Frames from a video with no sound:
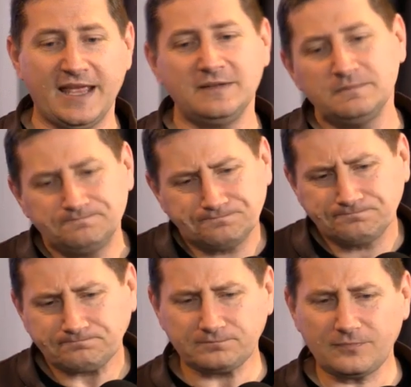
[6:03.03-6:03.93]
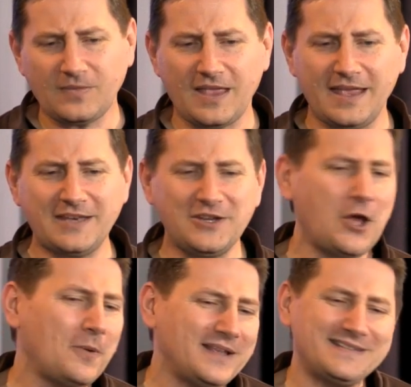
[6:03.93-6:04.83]
And and you
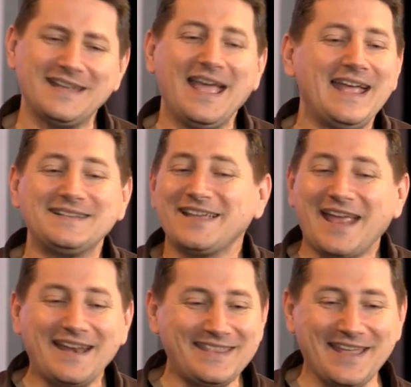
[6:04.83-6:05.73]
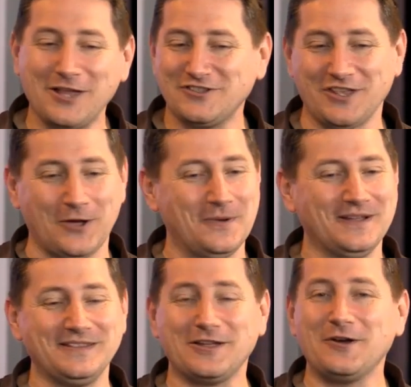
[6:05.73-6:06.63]
know it's it's like anything else though.
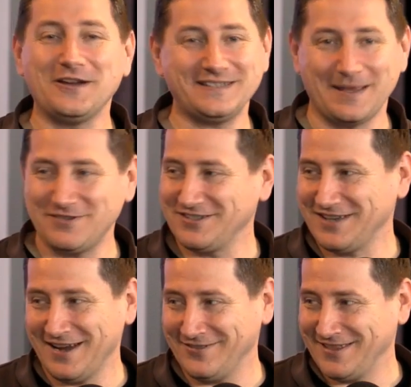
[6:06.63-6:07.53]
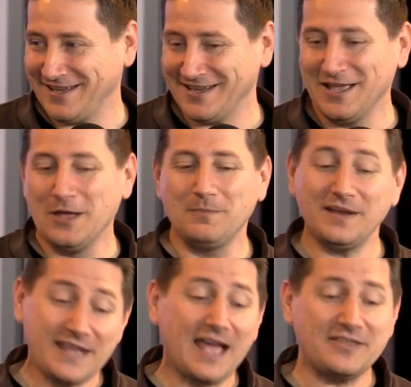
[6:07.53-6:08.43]
There are exceptions to everything.
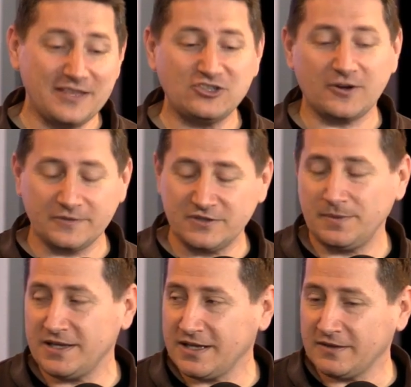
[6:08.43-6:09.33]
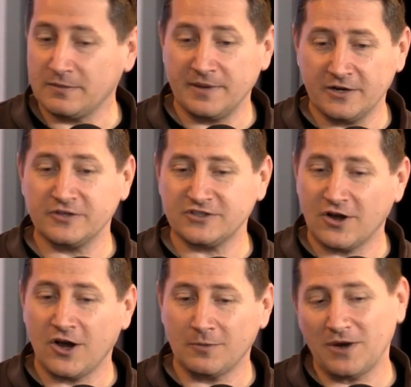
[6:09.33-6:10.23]
But yeah, I think generally speaking, the bigger the
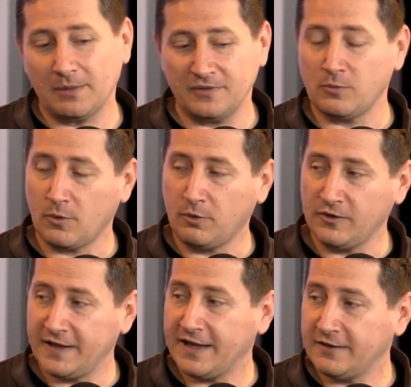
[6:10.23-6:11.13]
star, probably the more pull they